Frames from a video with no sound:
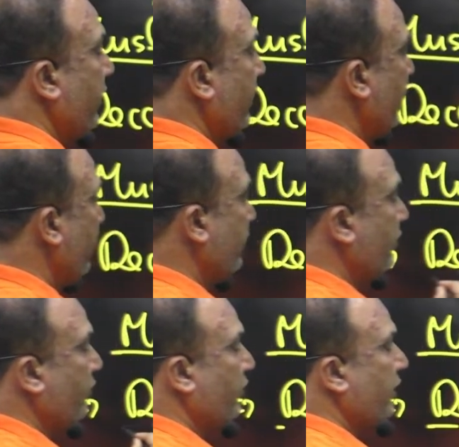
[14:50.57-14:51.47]
is
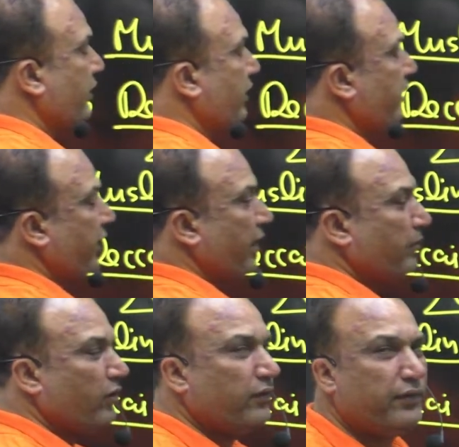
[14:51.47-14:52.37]
known as the name
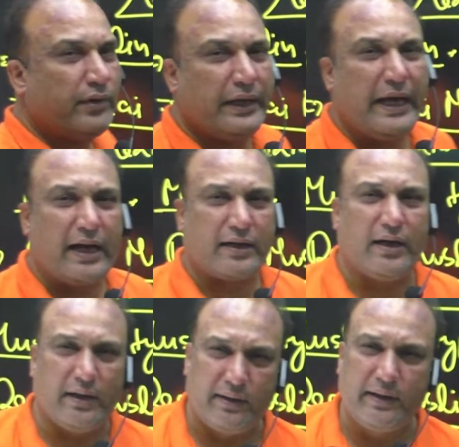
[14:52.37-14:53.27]
of
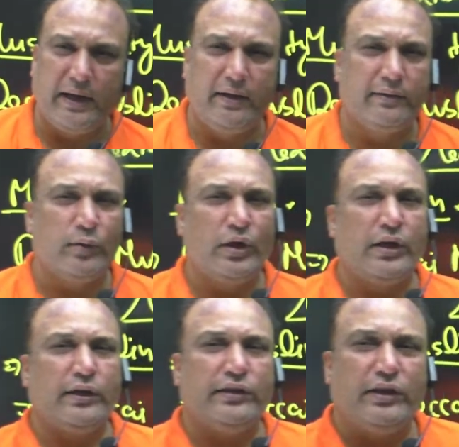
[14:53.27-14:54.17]
Dhaka, right?
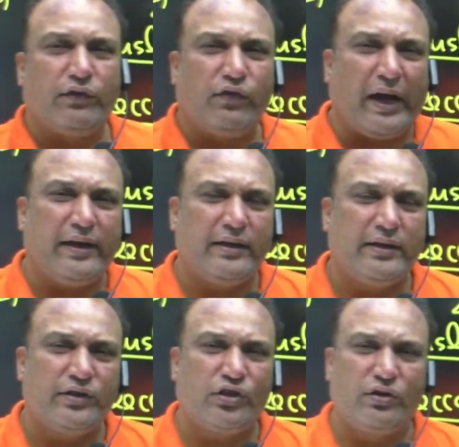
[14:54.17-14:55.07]
The
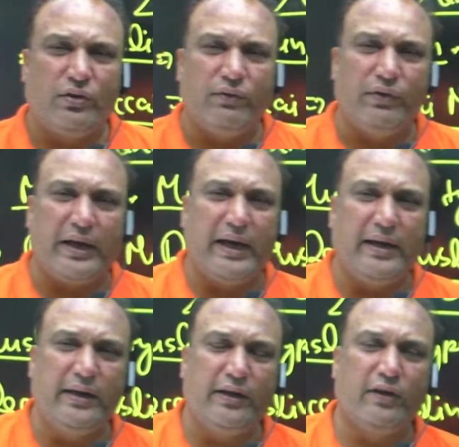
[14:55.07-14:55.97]
finest
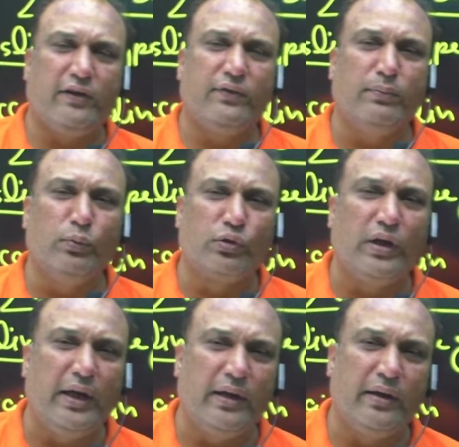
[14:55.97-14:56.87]
variety of
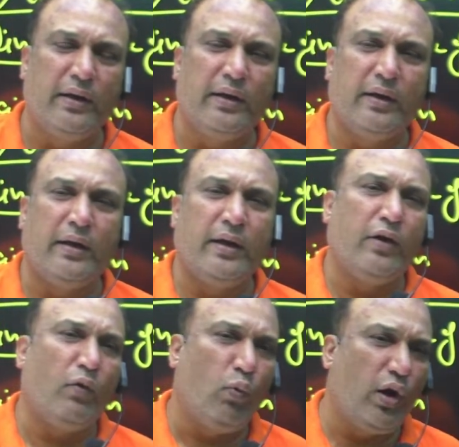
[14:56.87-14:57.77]
muslin
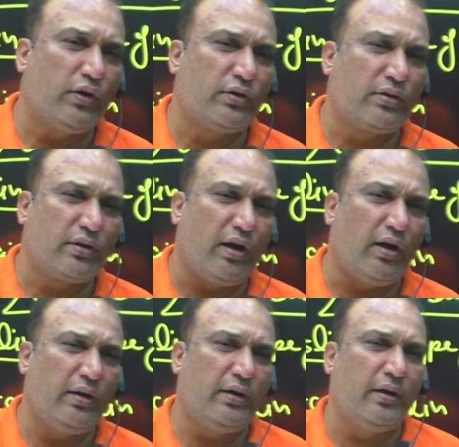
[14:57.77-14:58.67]
was
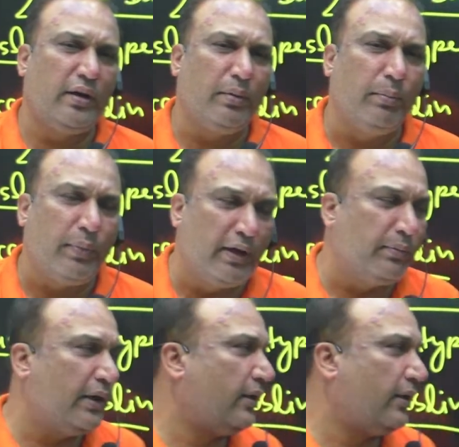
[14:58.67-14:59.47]
called malmal.